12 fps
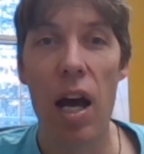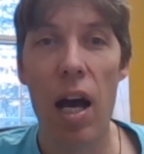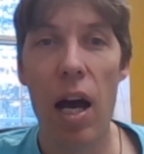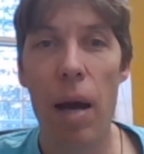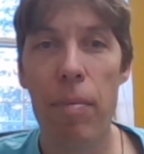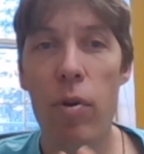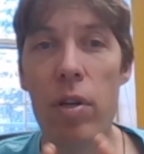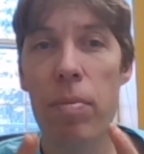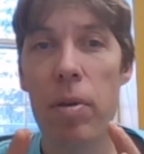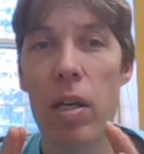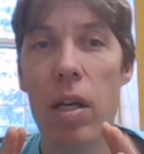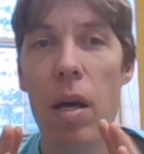I'm going to
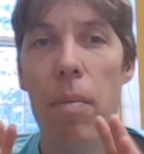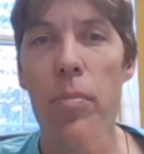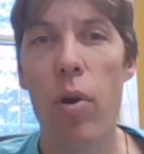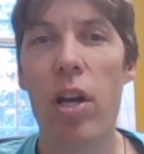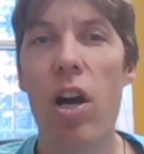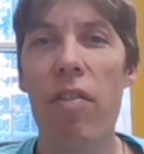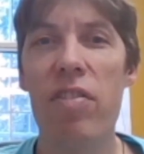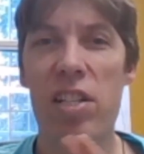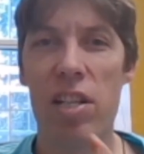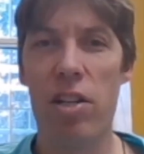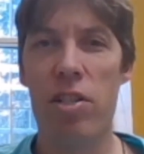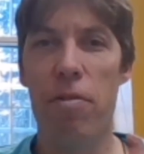be putting off
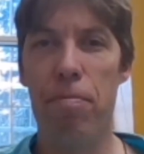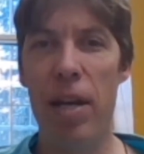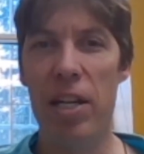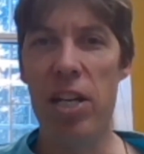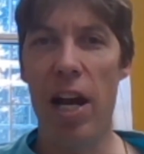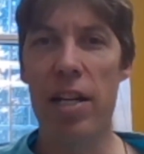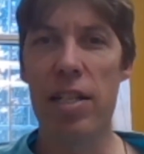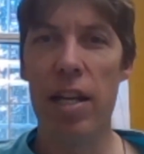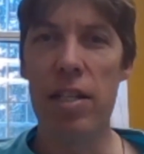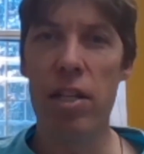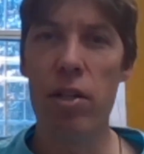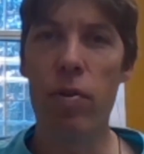discussion of pitch
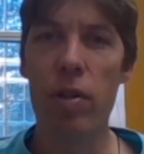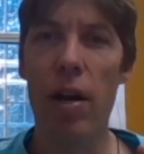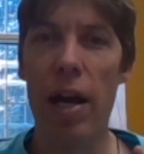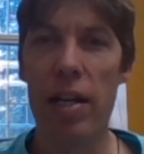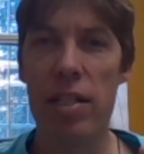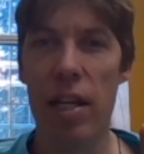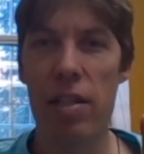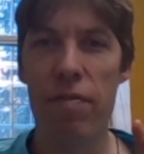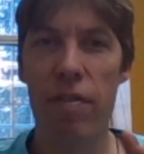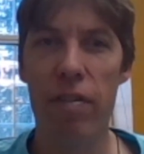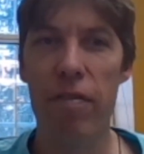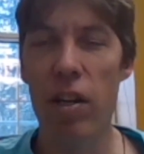accents and nuclear
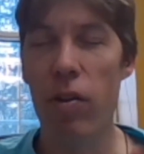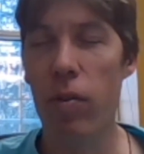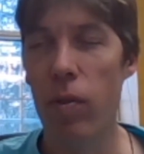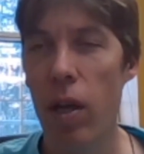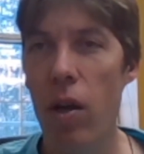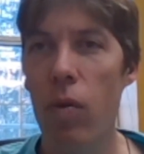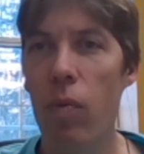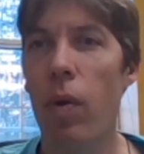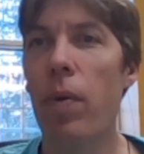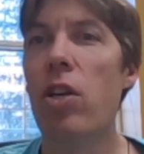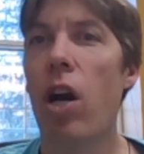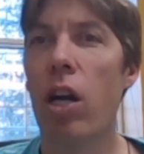accents for the video
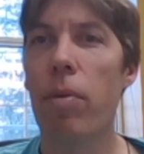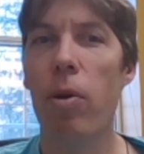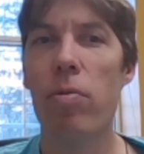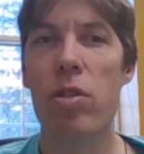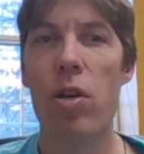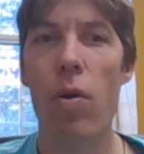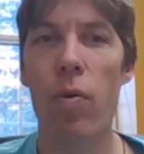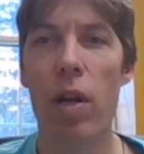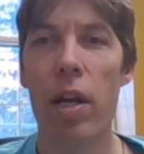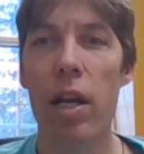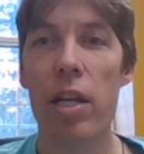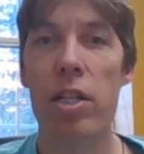where we talk about
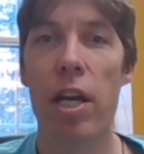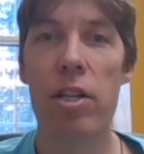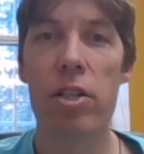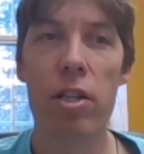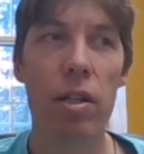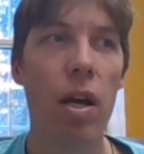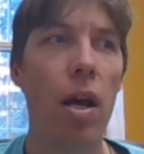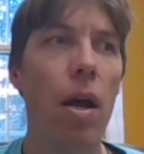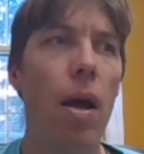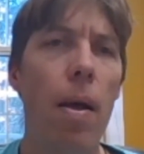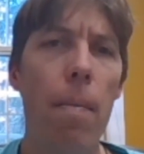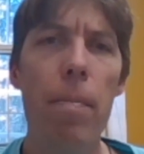tone and intonation.
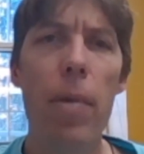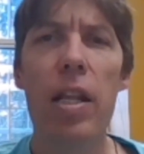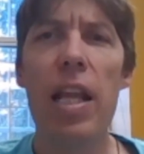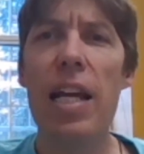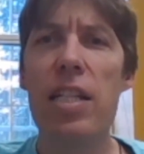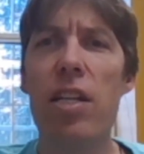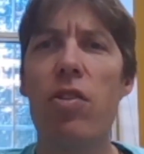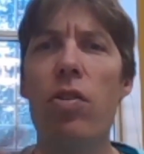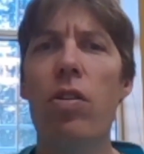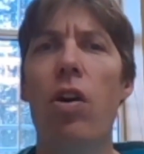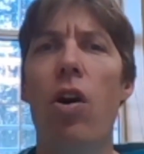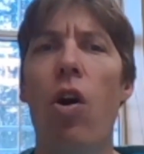But that's a
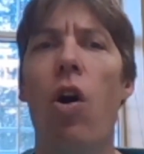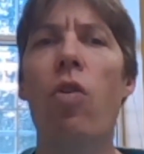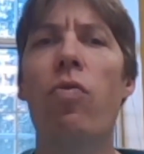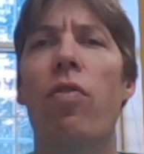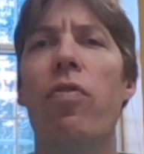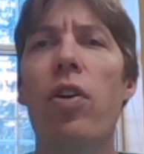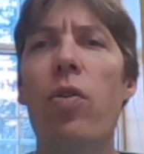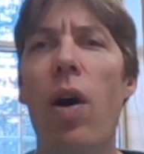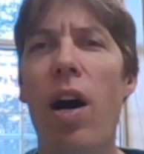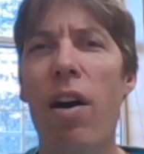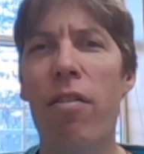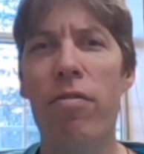good
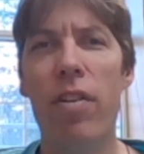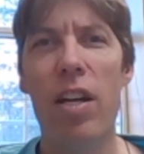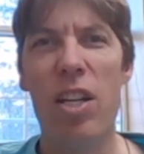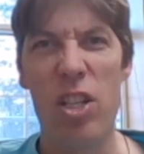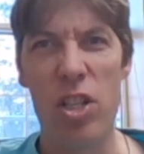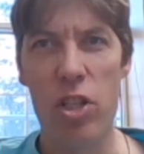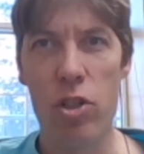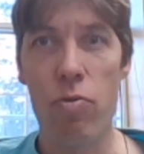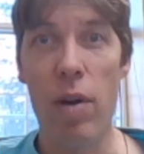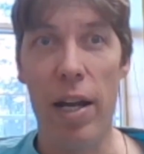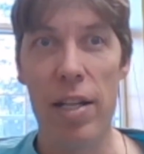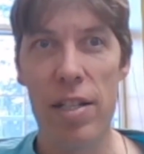overview of
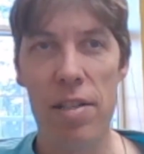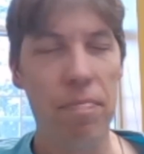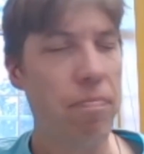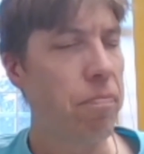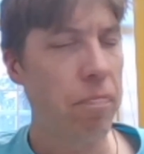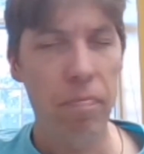stress.